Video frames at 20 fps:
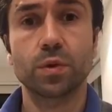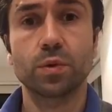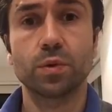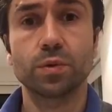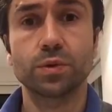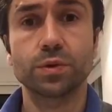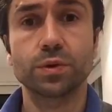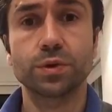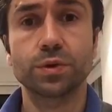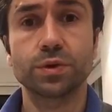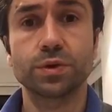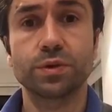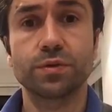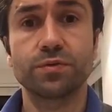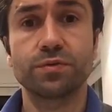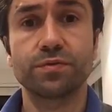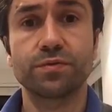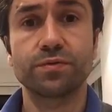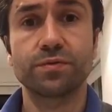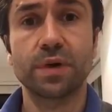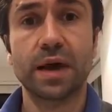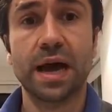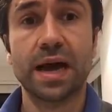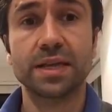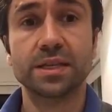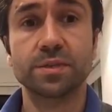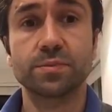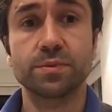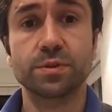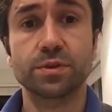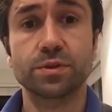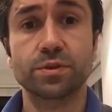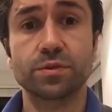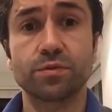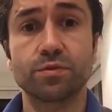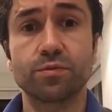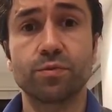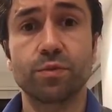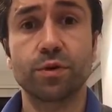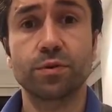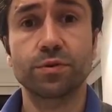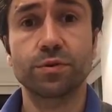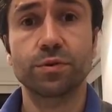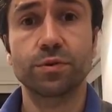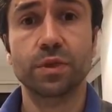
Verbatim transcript: all sorts of aspects of both